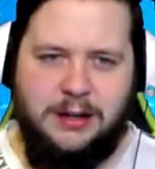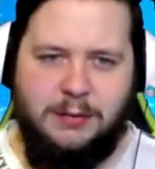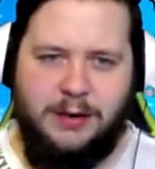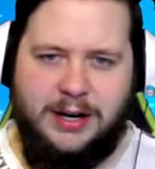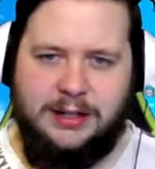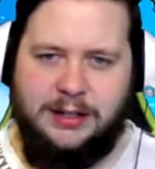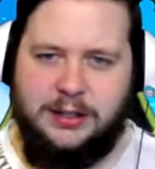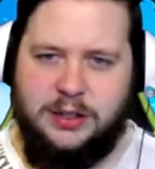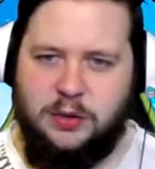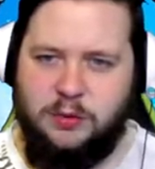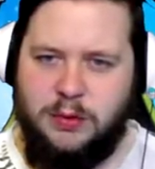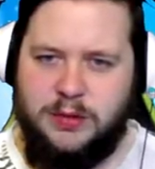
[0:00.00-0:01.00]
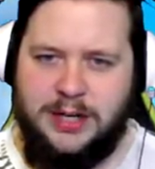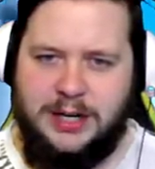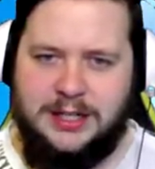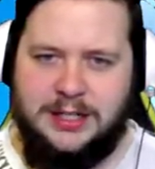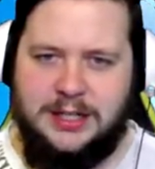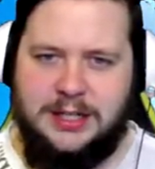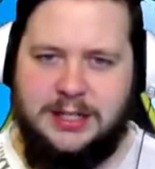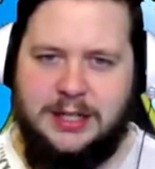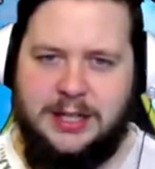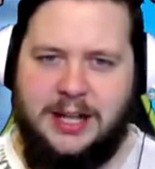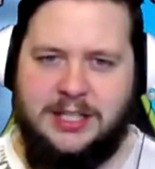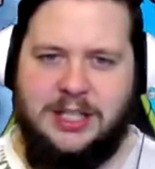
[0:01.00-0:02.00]
Right-click to rotate.
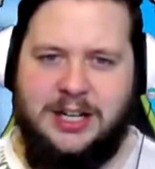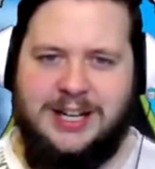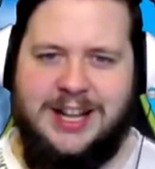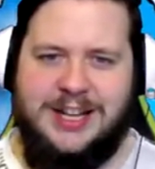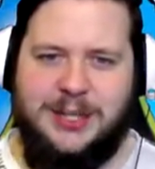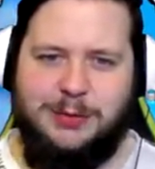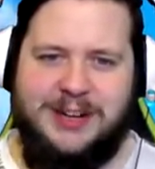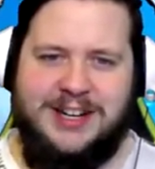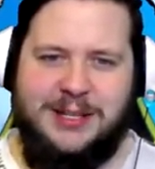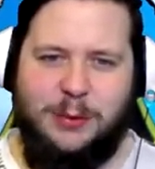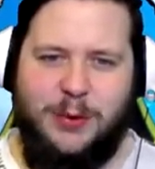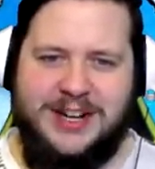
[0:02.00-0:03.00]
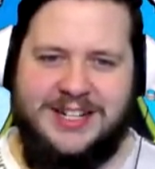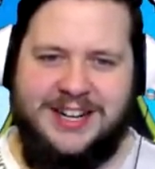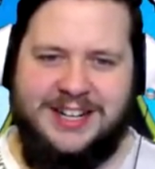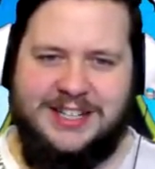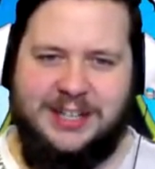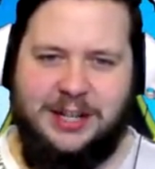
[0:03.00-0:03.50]
It's a little hard to read the white text